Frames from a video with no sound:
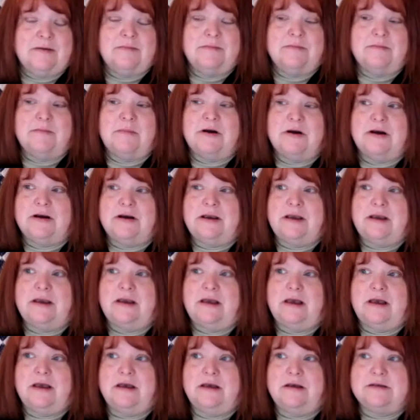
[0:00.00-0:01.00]
Mark
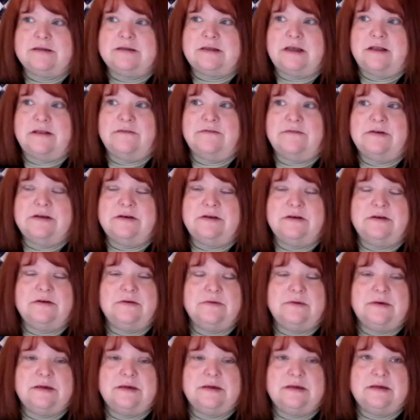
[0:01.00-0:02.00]
Sullivan, who
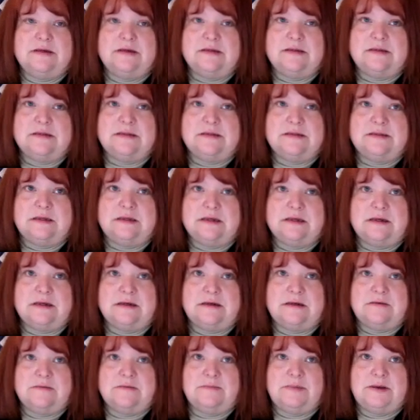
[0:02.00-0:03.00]
is
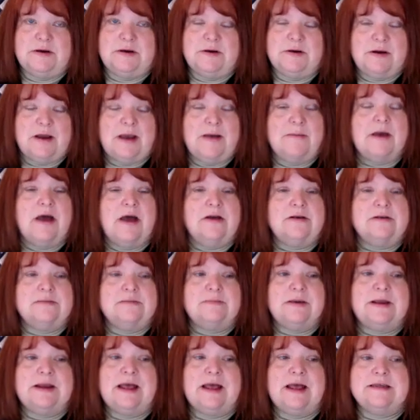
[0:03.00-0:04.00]
BRM out,
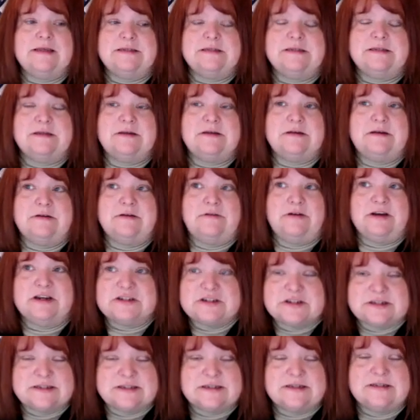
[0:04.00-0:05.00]
but has
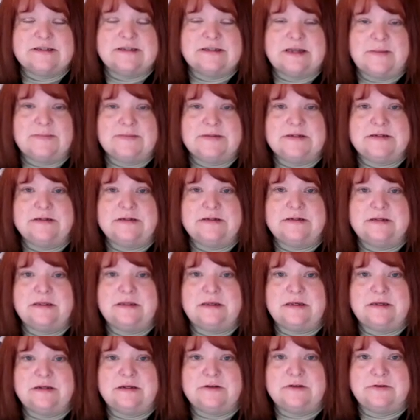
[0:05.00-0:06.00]
graciously stepped into the
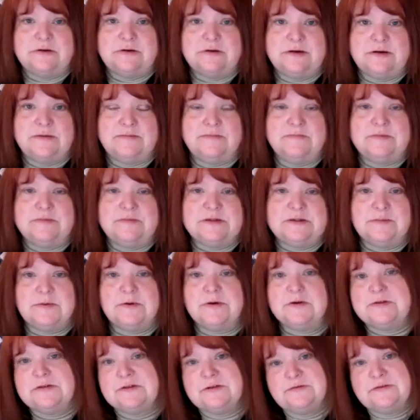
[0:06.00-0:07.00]
interim
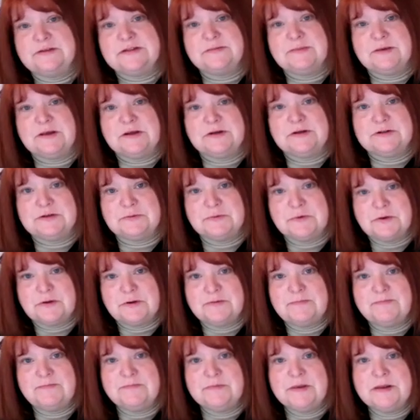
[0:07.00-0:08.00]
support service manager role.